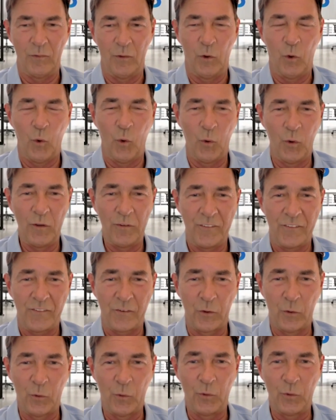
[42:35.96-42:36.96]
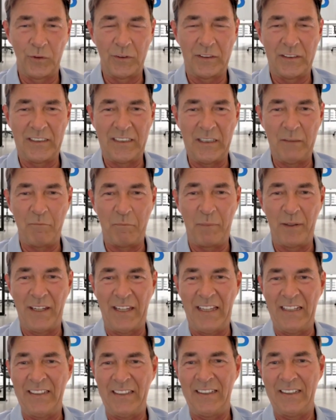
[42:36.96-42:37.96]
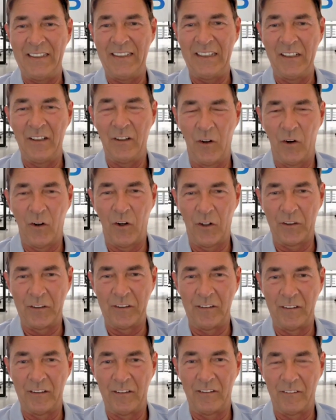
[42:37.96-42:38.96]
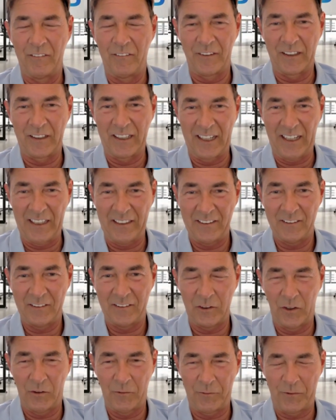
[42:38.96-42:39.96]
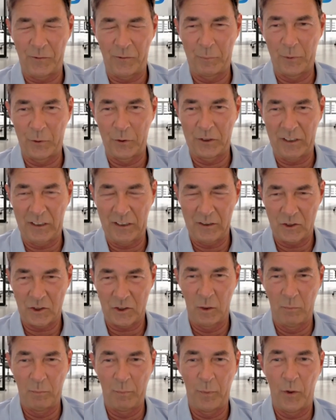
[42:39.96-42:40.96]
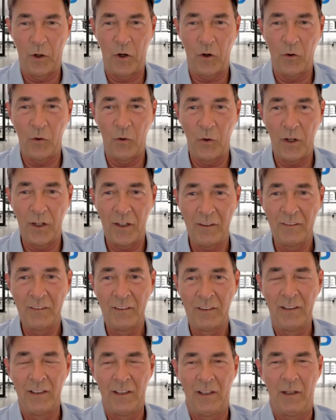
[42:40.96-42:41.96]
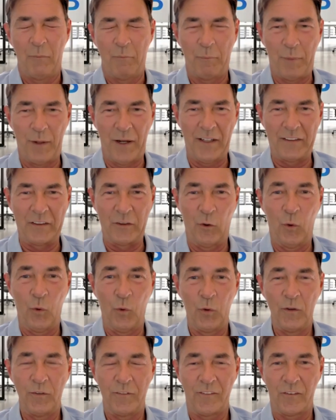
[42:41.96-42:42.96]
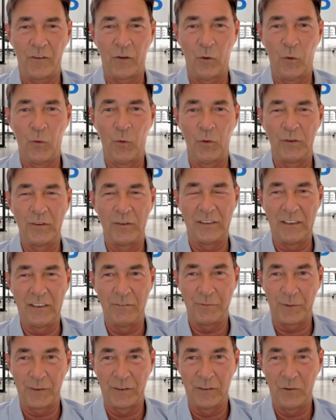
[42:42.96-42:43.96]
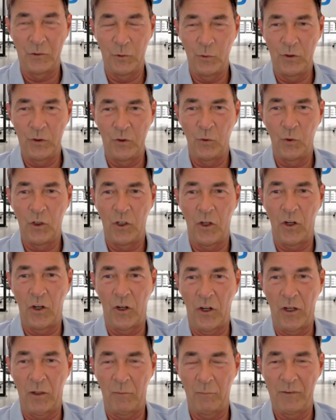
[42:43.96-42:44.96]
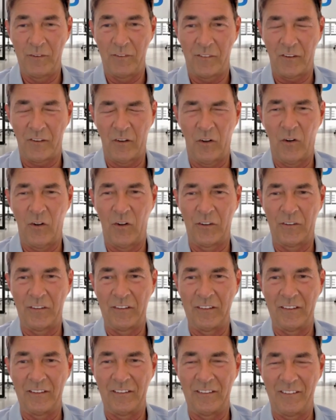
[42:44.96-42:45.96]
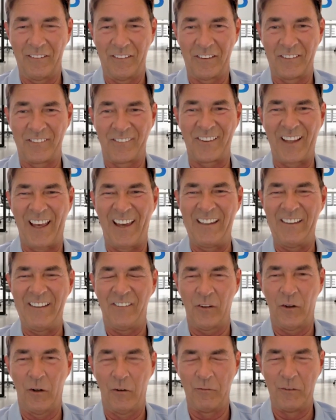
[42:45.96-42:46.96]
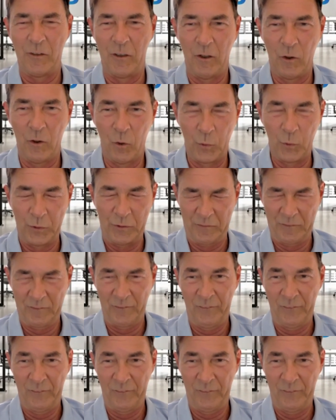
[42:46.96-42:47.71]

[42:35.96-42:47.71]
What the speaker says: also depending on the credit of the potential borrower, but also different to Euler Hermes on the size of a loan.